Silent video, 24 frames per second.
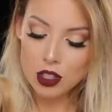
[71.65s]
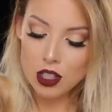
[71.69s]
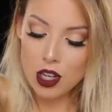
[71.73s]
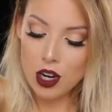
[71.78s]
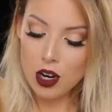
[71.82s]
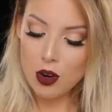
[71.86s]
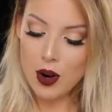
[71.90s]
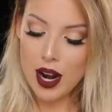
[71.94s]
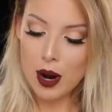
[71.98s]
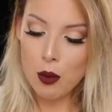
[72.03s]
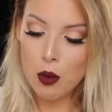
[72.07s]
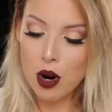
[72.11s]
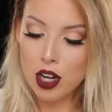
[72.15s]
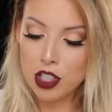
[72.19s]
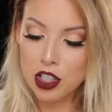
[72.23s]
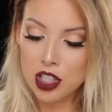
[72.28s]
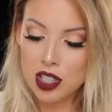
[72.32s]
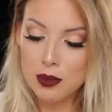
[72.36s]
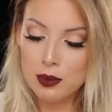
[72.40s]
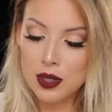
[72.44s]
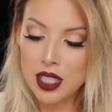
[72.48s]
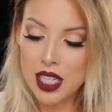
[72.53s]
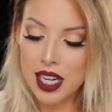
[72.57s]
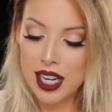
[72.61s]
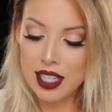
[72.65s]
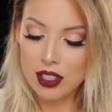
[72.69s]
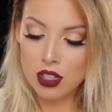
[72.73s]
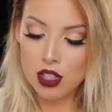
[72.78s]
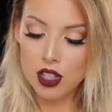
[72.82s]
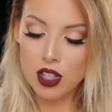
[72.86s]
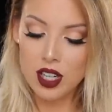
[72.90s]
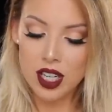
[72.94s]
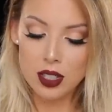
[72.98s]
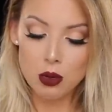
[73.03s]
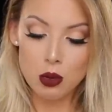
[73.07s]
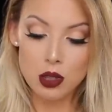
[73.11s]
So I washed them today,
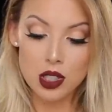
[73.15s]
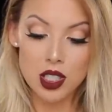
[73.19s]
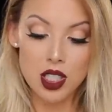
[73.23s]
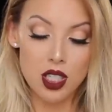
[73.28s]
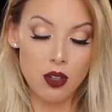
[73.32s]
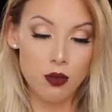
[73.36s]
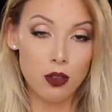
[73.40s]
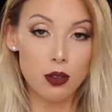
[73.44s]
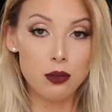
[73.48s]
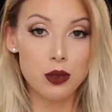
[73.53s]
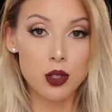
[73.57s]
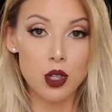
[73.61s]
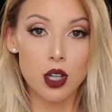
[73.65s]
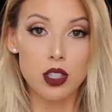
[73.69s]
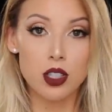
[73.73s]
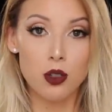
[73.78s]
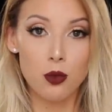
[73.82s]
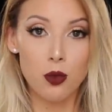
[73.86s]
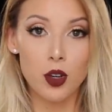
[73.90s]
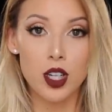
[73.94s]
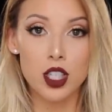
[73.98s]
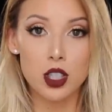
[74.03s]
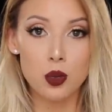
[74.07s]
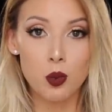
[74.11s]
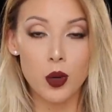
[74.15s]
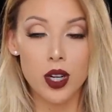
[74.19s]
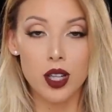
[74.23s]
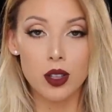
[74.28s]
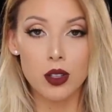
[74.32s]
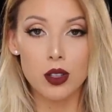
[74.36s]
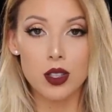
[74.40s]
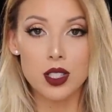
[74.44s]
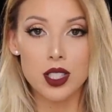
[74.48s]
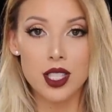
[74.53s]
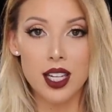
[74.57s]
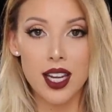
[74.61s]
so you guys will see from start to finish what
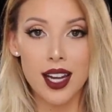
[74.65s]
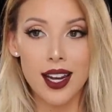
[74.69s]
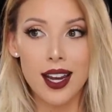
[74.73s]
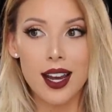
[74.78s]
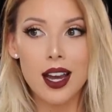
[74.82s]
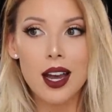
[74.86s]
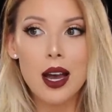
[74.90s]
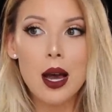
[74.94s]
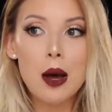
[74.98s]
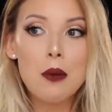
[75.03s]
it looks like.